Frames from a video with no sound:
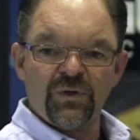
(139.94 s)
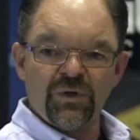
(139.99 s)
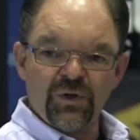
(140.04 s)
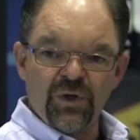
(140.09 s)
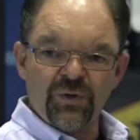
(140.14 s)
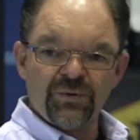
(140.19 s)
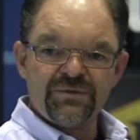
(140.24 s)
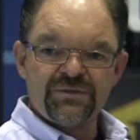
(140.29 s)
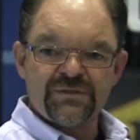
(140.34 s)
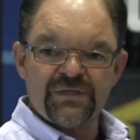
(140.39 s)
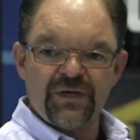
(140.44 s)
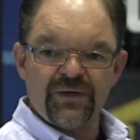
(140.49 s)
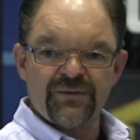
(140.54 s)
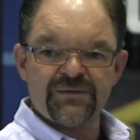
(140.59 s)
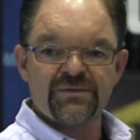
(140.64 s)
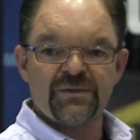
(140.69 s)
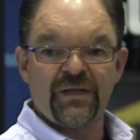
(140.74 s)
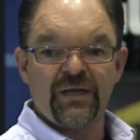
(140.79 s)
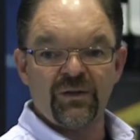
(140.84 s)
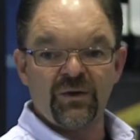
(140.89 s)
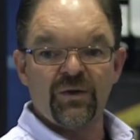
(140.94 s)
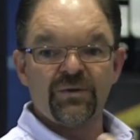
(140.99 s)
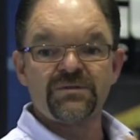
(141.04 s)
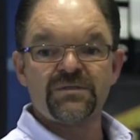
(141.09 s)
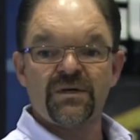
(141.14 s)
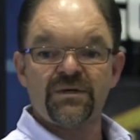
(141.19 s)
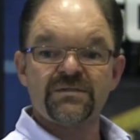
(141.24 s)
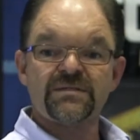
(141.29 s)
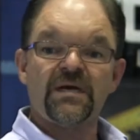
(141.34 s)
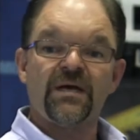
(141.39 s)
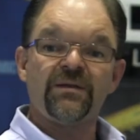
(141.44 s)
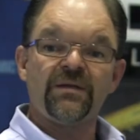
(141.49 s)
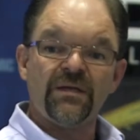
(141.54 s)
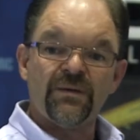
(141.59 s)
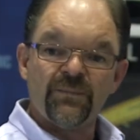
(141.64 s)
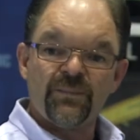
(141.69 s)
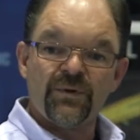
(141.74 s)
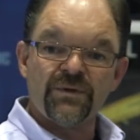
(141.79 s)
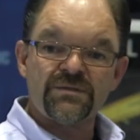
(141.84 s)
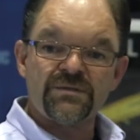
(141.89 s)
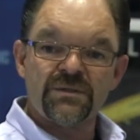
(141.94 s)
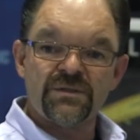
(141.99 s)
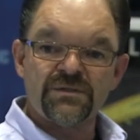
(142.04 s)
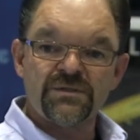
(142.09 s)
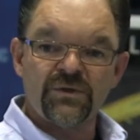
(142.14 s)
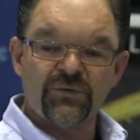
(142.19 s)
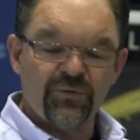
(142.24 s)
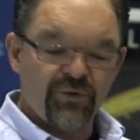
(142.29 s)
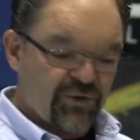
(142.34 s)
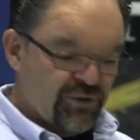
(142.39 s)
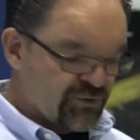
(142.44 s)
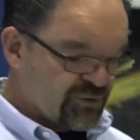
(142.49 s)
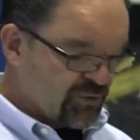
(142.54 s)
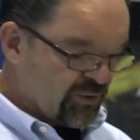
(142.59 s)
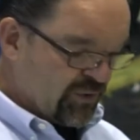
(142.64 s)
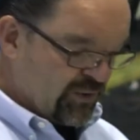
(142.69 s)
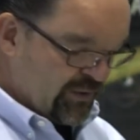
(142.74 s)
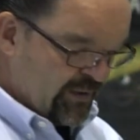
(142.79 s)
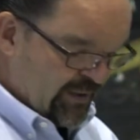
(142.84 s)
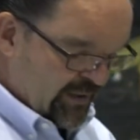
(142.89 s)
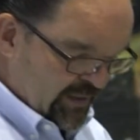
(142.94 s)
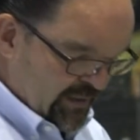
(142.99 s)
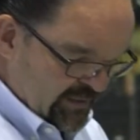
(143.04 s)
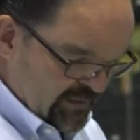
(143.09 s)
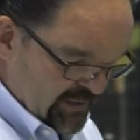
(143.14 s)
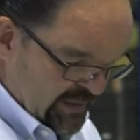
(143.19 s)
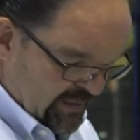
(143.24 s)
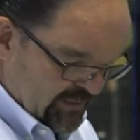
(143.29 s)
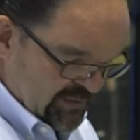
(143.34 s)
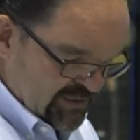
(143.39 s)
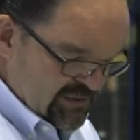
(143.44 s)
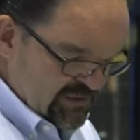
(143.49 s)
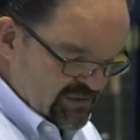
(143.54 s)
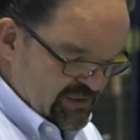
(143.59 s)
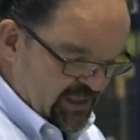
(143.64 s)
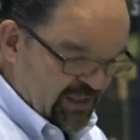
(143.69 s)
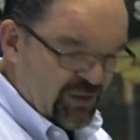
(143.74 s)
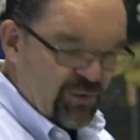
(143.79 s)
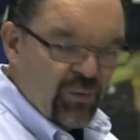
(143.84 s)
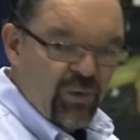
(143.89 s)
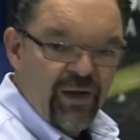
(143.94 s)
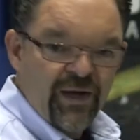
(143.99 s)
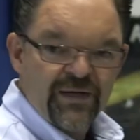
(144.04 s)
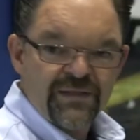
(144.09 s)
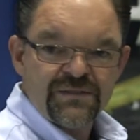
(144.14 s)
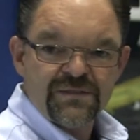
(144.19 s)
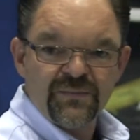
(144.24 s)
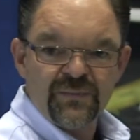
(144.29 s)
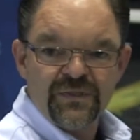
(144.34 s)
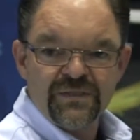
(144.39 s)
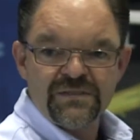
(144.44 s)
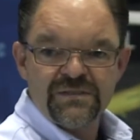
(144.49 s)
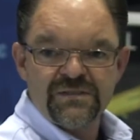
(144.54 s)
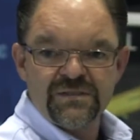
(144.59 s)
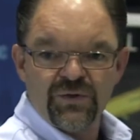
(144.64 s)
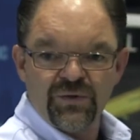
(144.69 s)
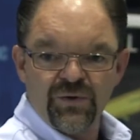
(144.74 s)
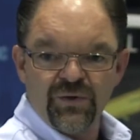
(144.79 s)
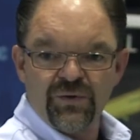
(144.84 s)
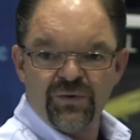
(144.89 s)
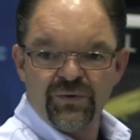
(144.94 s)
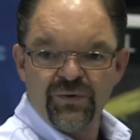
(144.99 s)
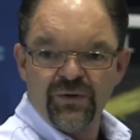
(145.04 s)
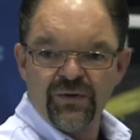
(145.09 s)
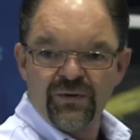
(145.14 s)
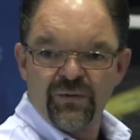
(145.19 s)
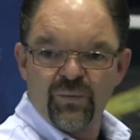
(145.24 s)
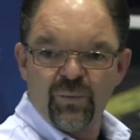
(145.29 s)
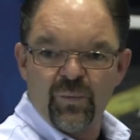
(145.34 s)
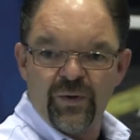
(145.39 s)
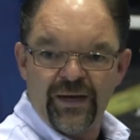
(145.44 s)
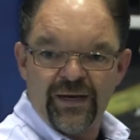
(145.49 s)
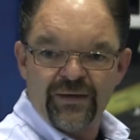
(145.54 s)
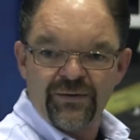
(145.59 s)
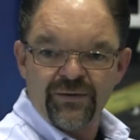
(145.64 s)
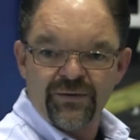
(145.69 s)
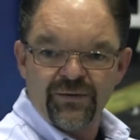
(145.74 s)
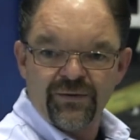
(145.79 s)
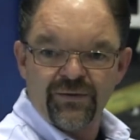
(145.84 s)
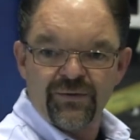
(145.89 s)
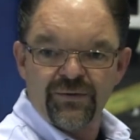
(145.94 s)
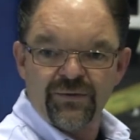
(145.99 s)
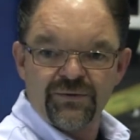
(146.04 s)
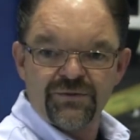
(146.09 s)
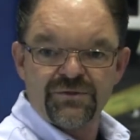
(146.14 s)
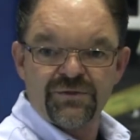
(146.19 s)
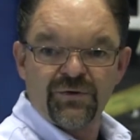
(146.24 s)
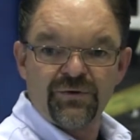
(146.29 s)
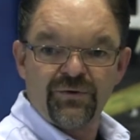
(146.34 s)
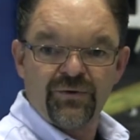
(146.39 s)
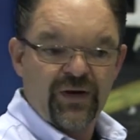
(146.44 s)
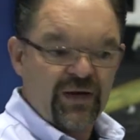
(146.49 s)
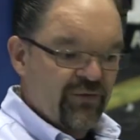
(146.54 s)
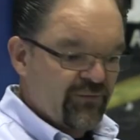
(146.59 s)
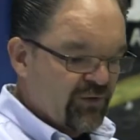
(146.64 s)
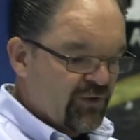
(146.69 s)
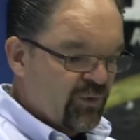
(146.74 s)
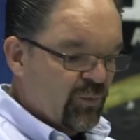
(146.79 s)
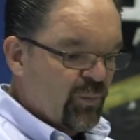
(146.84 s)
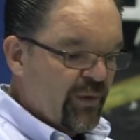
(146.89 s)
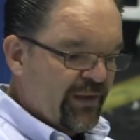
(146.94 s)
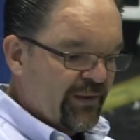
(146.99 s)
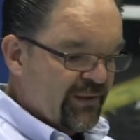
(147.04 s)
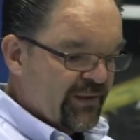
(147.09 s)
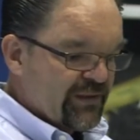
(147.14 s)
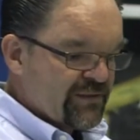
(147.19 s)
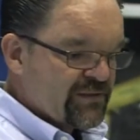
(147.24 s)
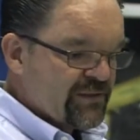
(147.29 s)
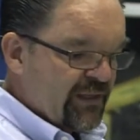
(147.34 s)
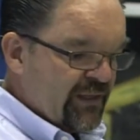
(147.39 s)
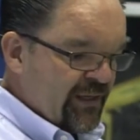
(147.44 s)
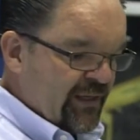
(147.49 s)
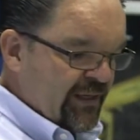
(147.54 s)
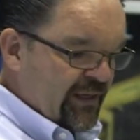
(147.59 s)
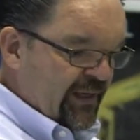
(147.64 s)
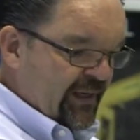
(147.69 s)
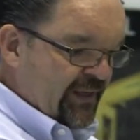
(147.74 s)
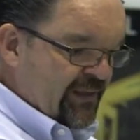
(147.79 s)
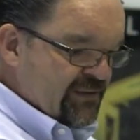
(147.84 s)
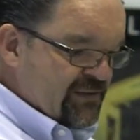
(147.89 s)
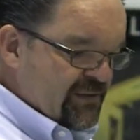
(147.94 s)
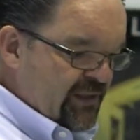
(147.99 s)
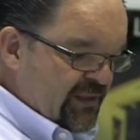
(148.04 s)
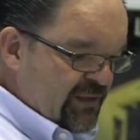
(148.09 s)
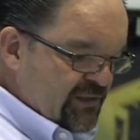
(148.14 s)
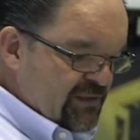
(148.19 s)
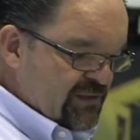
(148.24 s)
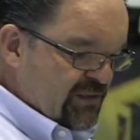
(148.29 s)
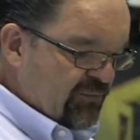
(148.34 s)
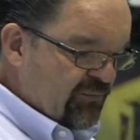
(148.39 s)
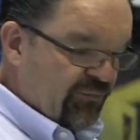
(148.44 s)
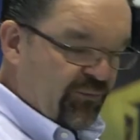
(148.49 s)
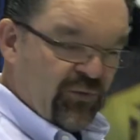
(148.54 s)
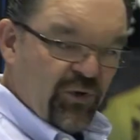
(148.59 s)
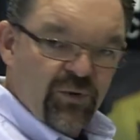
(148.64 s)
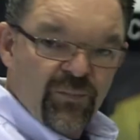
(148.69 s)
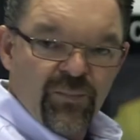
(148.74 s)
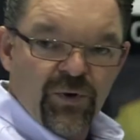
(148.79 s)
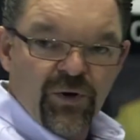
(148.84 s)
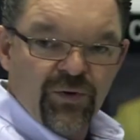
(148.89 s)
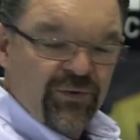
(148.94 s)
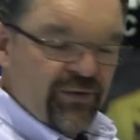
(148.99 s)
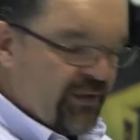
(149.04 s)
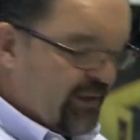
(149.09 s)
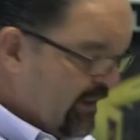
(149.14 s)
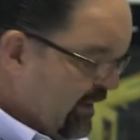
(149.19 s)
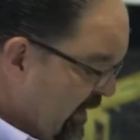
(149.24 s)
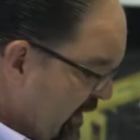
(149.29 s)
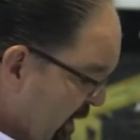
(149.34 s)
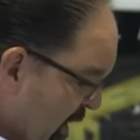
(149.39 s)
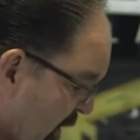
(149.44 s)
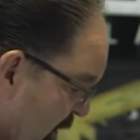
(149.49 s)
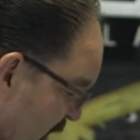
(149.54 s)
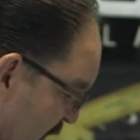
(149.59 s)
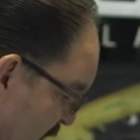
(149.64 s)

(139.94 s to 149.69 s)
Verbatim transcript: load cell. So that load cell is now the input to the servo control. Now this is equalized to be zero weight or, or zero gravity or weightless. And I can take this in float mode and now I